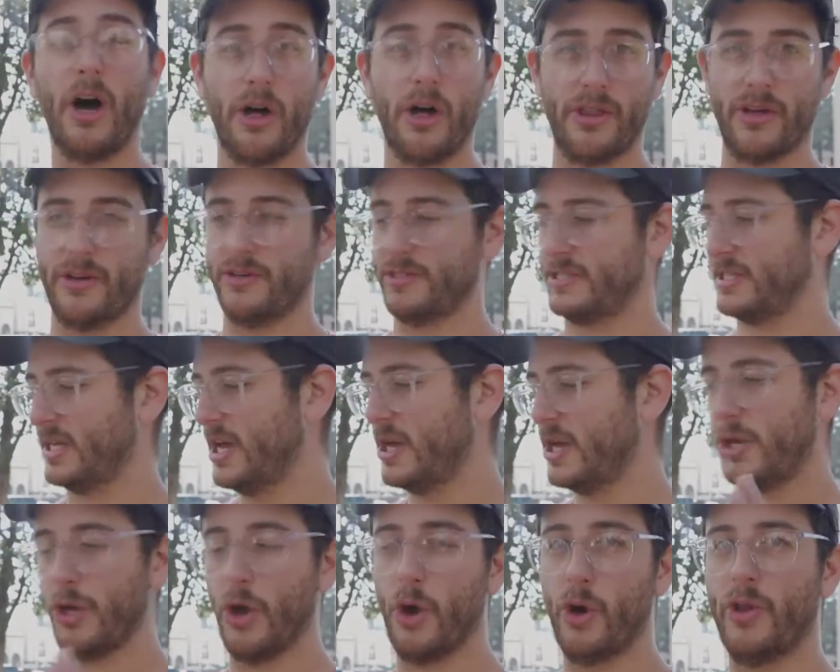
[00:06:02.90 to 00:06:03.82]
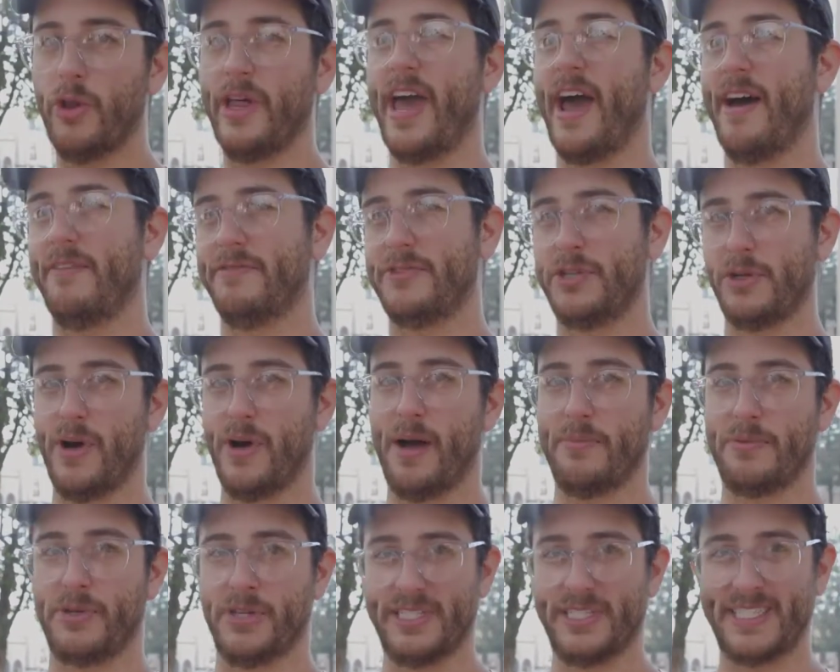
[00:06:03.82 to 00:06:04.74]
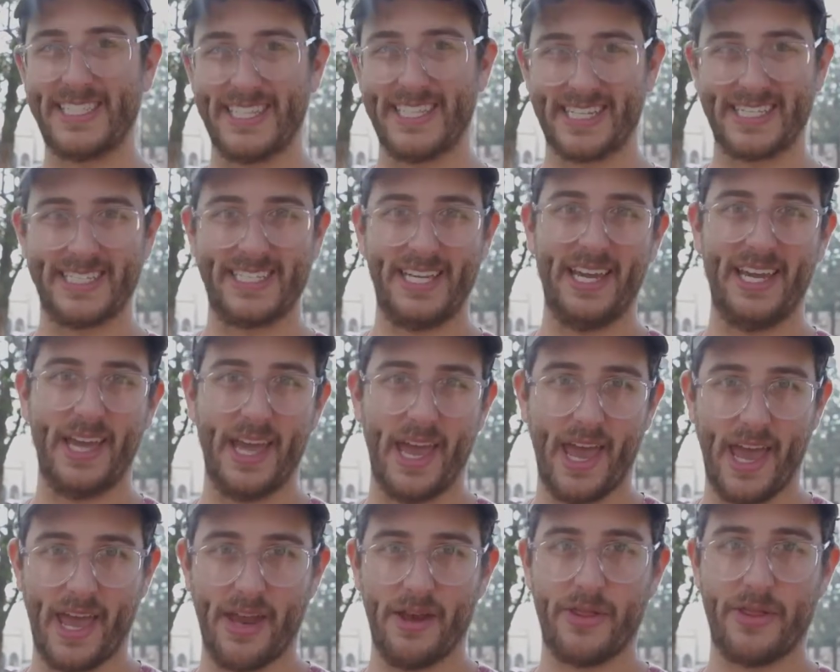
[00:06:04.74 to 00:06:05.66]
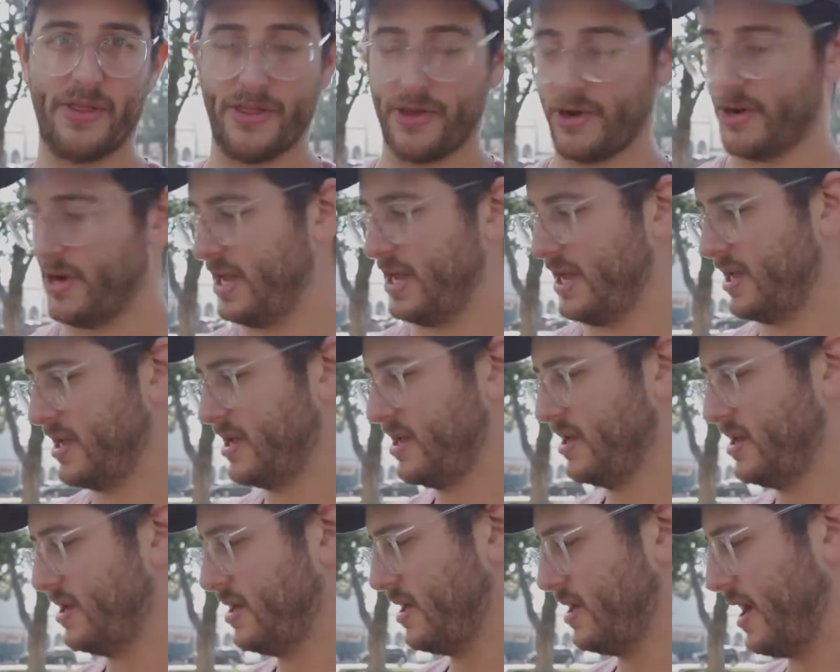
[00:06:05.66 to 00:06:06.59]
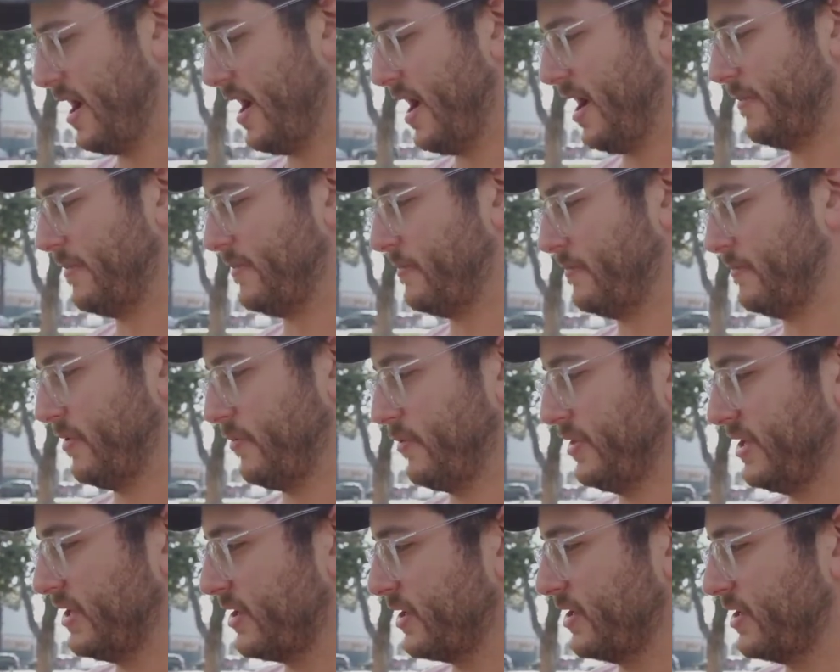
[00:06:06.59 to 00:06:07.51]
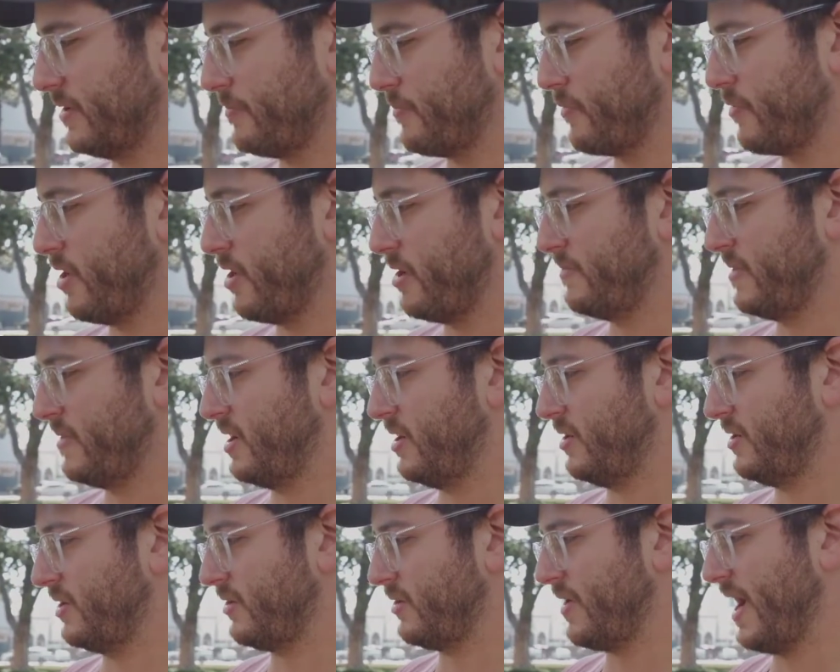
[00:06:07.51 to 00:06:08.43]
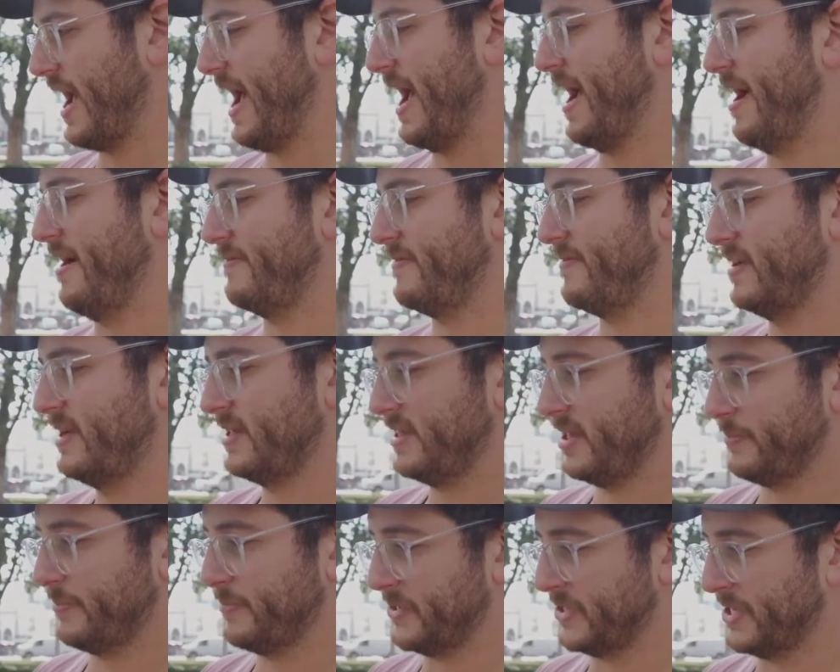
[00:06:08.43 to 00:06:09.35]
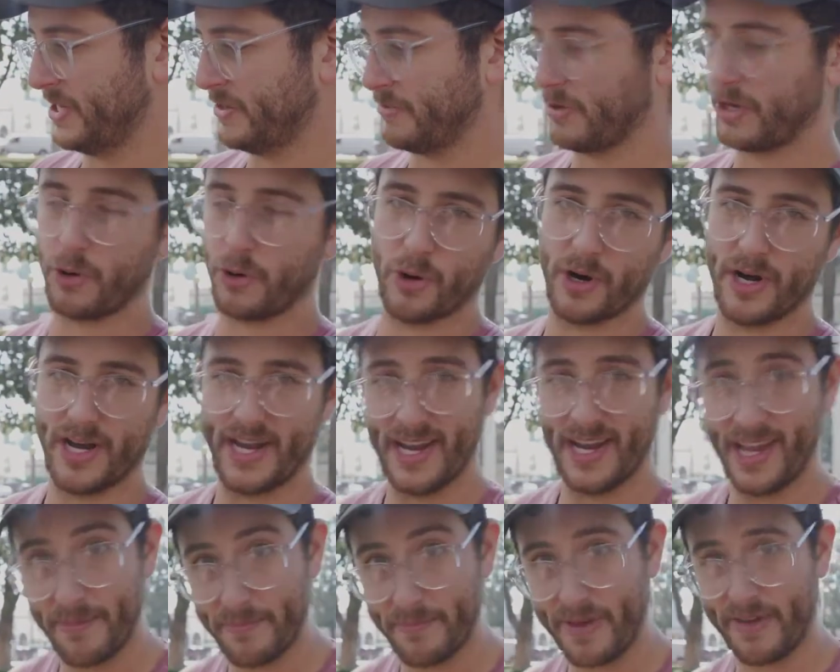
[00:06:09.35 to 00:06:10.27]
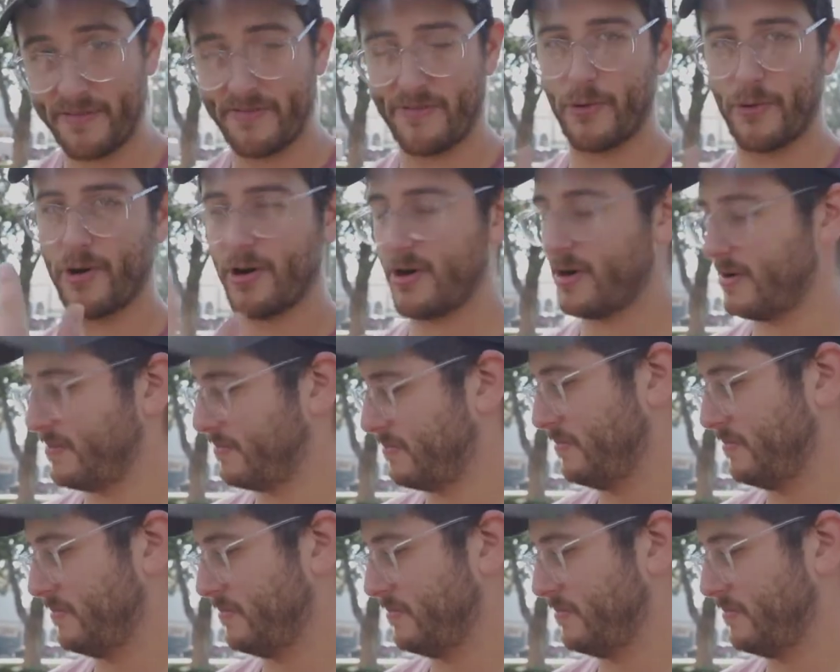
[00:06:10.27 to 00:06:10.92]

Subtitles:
all those. You only have 2 options, 60 and 30. But when you go to the pro mode, you have the ability to record in MP4,